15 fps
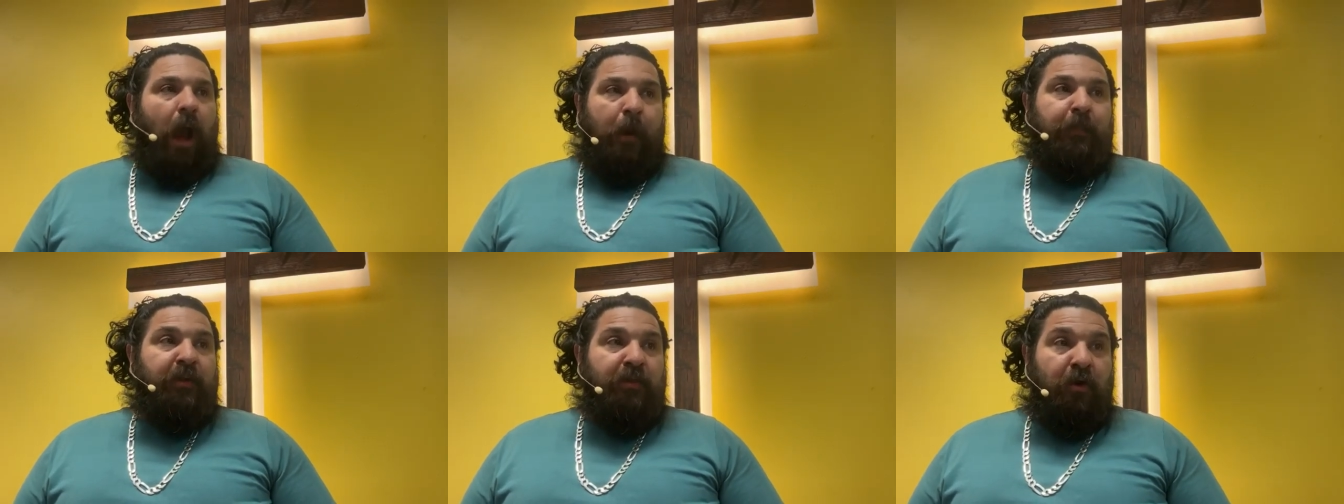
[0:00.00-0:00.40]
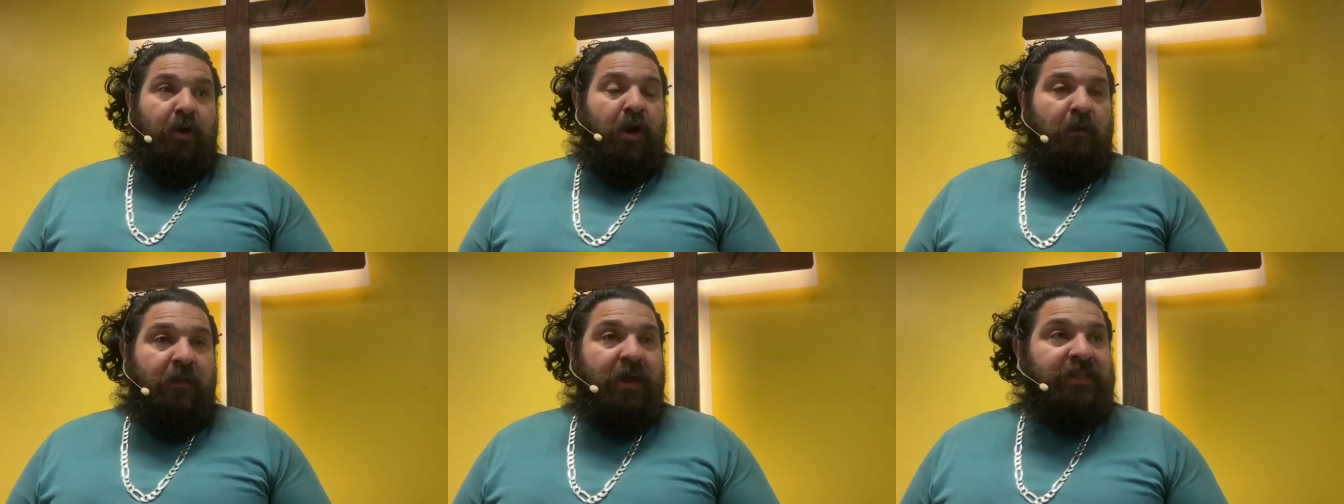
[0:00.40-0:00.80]
I mean,
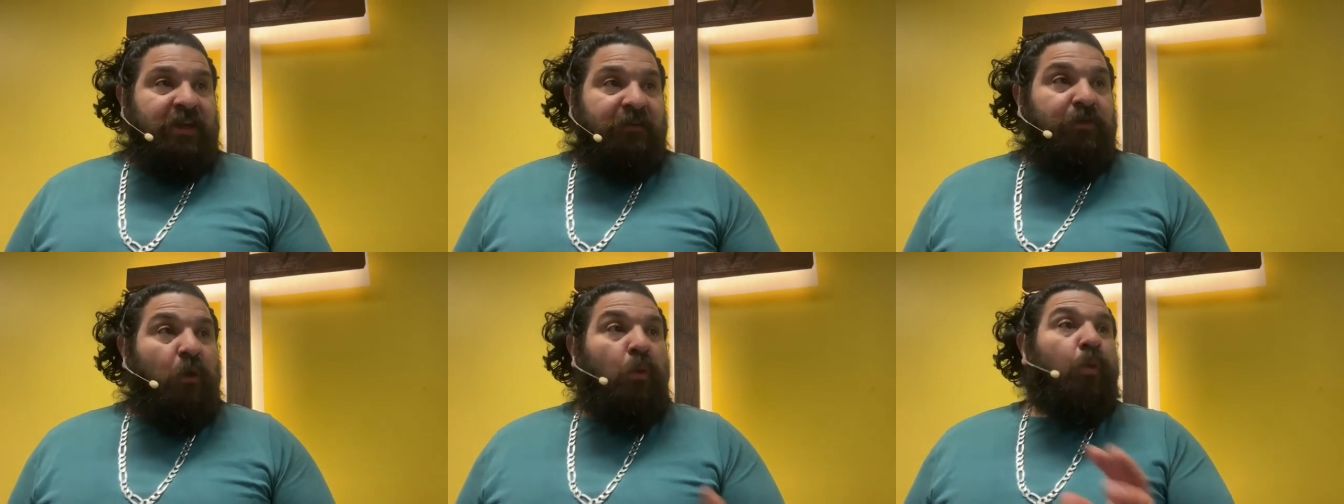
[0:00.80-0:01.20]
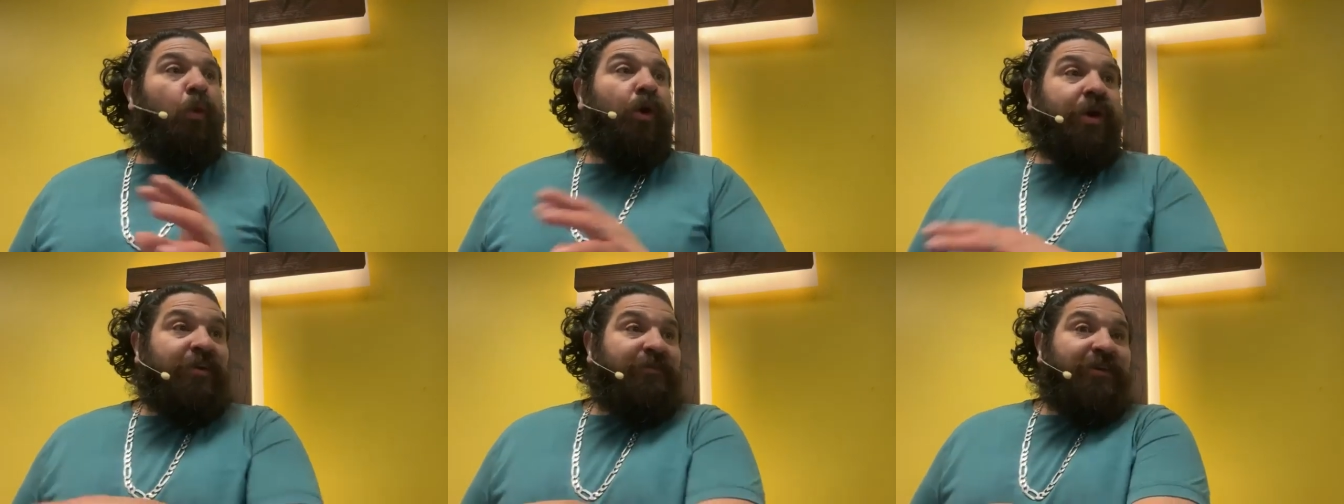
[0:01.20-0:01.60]
there are things if the
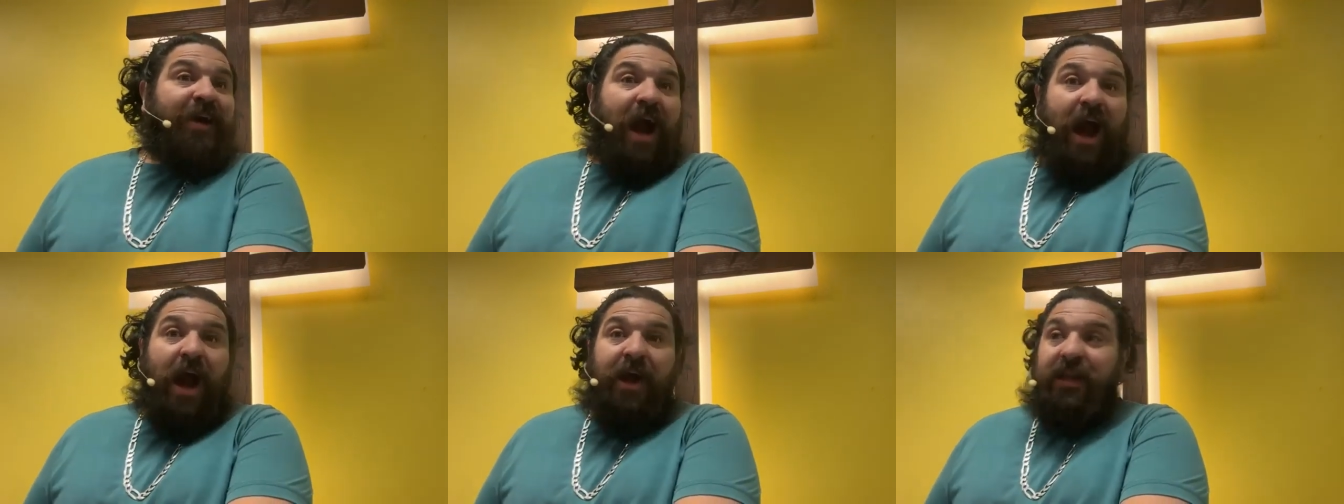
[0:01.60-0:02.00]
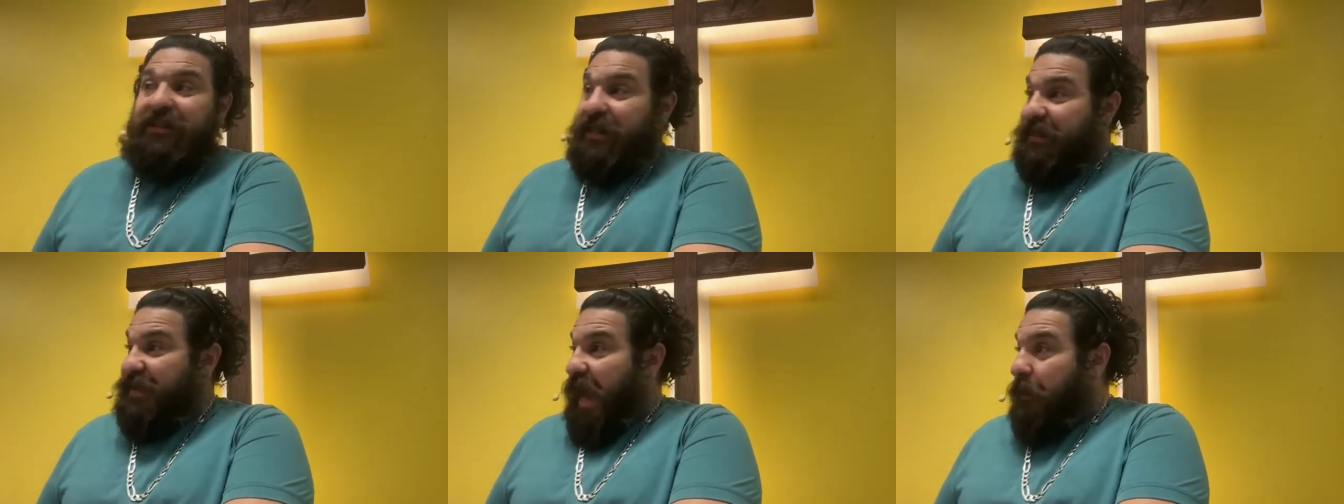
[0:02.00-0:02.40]
word of God
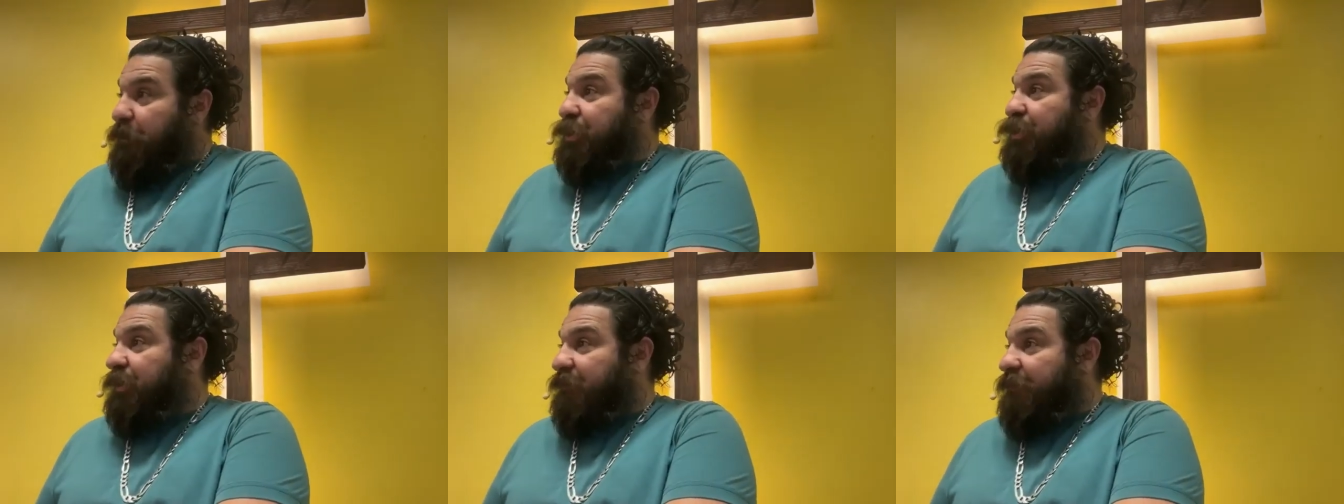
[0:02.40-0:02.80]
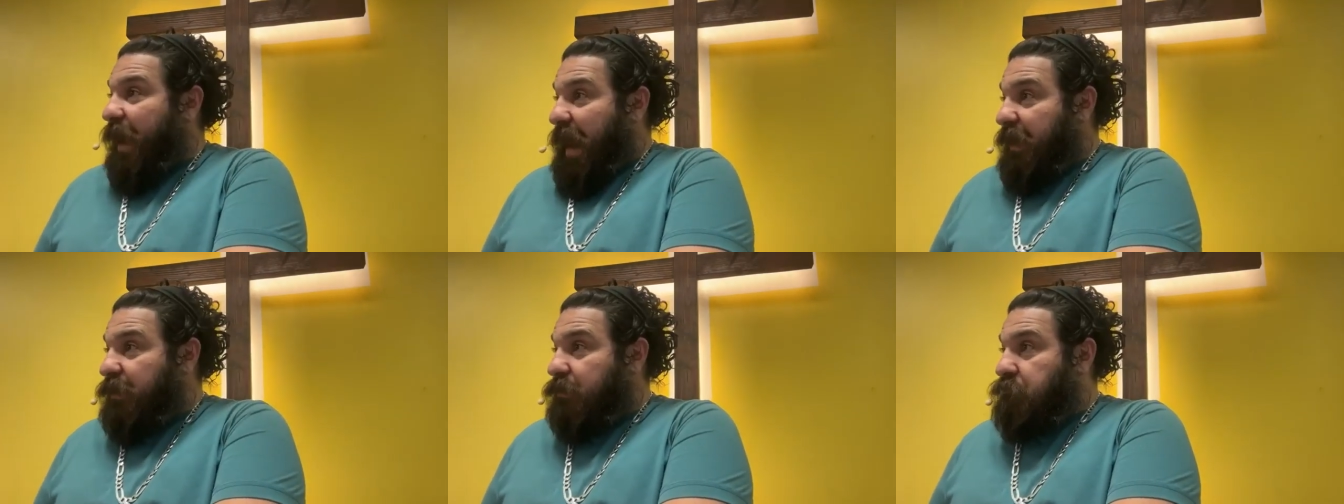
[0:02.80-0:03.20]
has established a
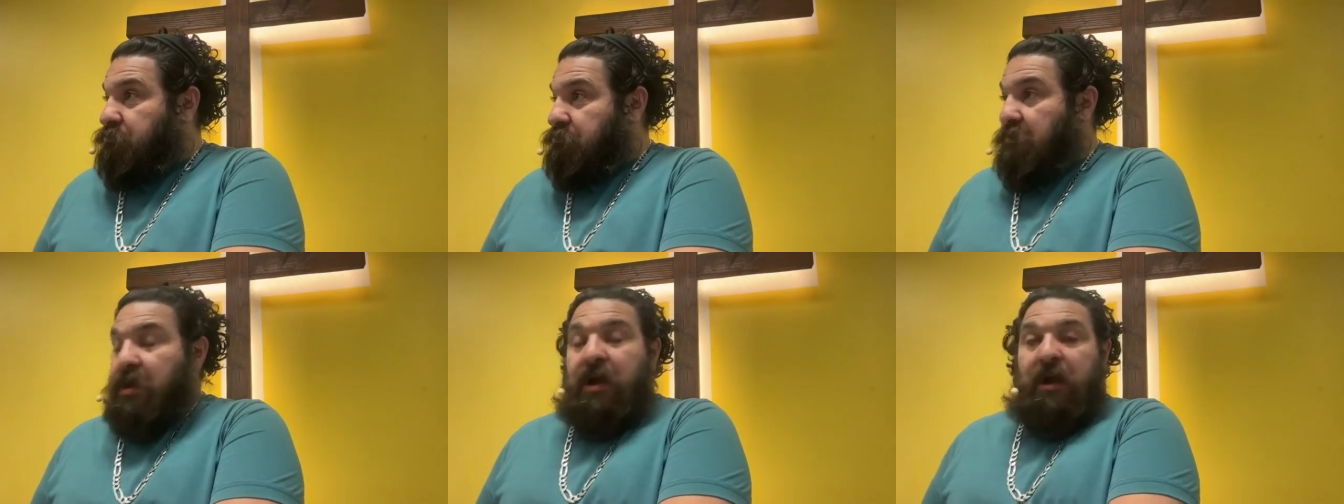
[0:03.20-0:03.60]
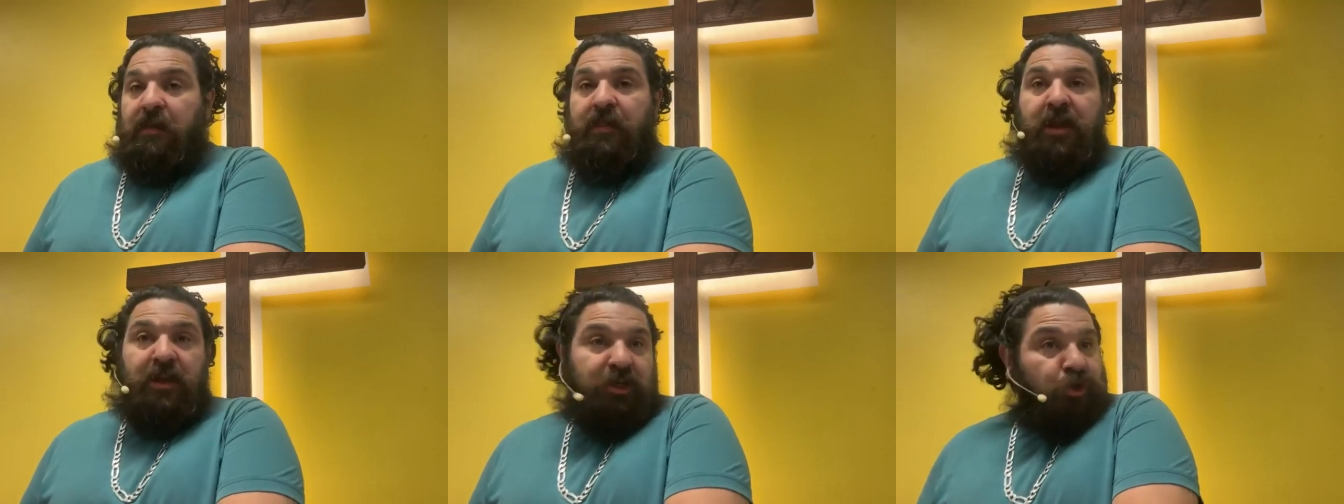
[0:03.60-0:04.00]
fact,
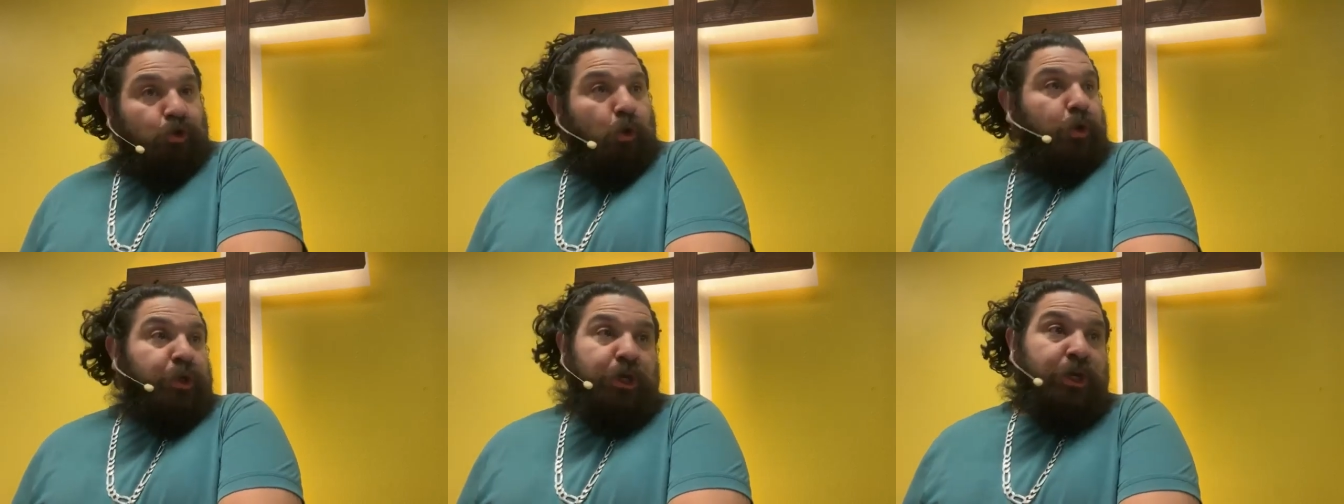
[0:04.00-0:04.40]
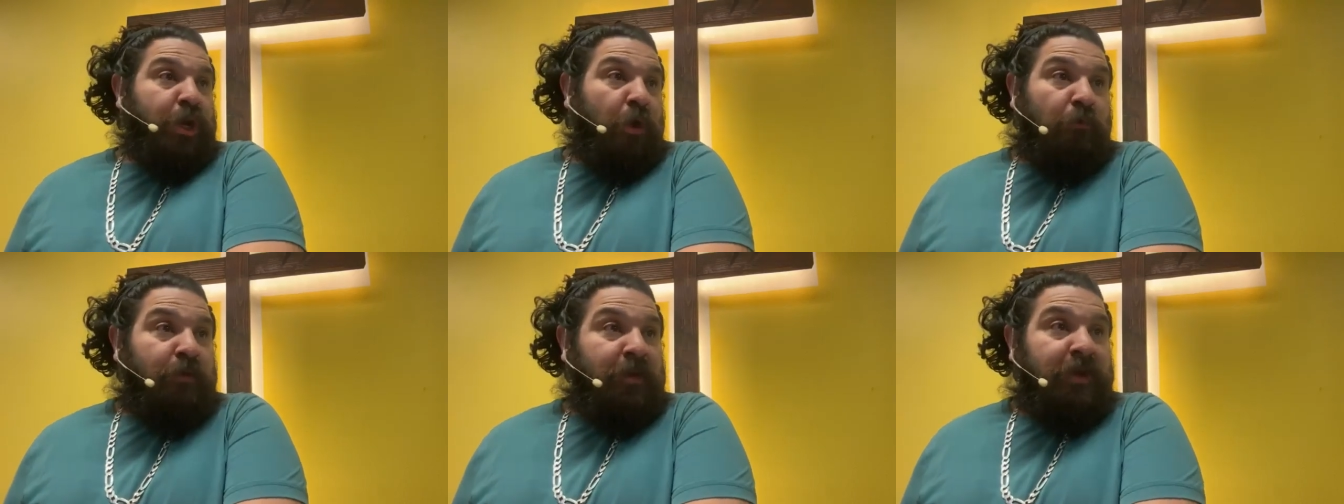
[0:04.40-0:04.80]
then sure, you
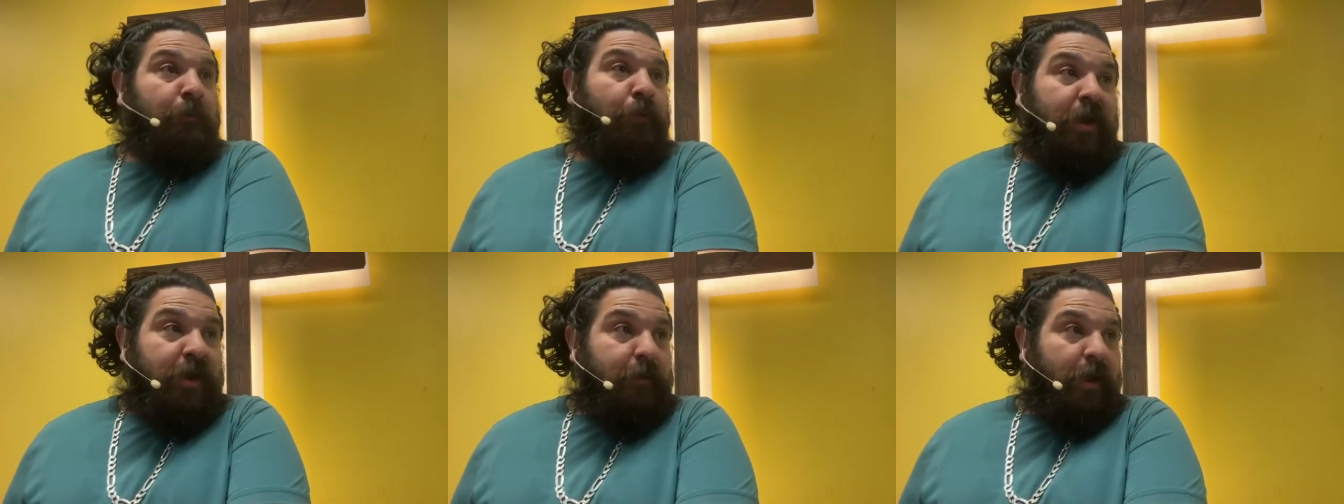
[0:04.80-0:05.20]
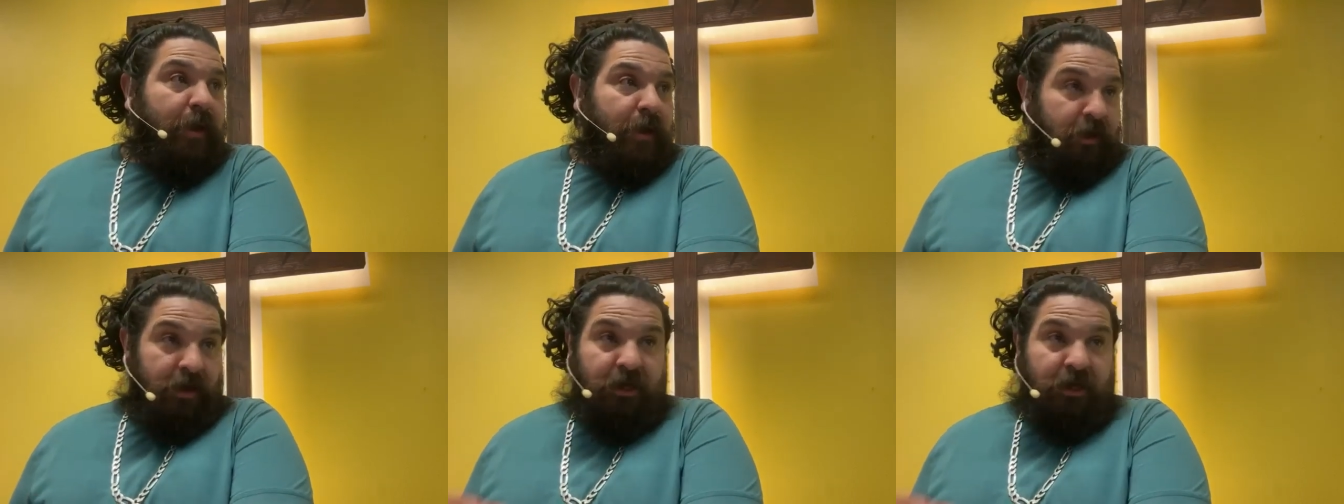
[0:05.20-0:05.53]
don't need to pray about it.